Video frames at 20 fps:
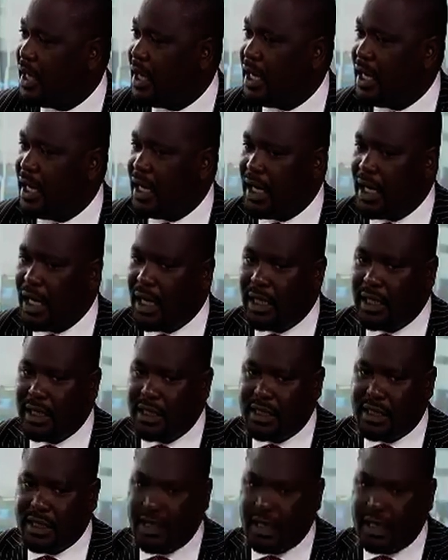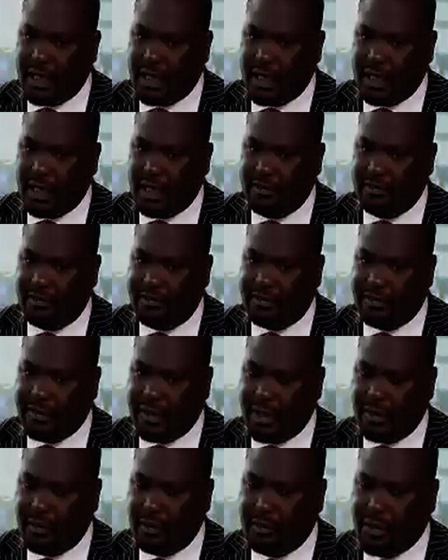And if
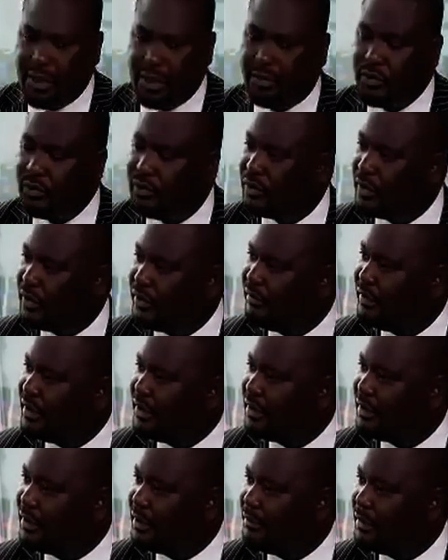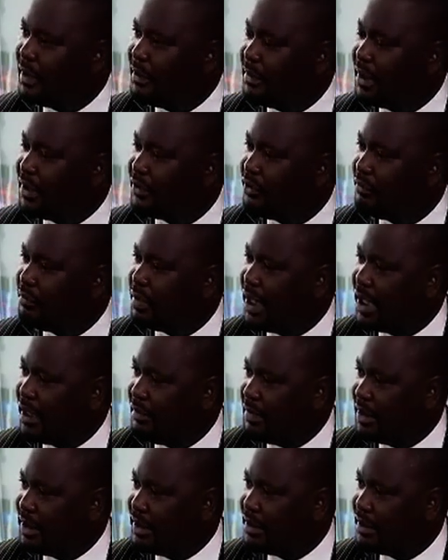I will be able to convince the members of
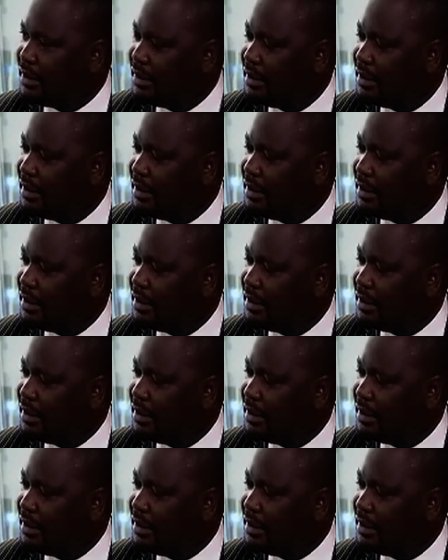parliament,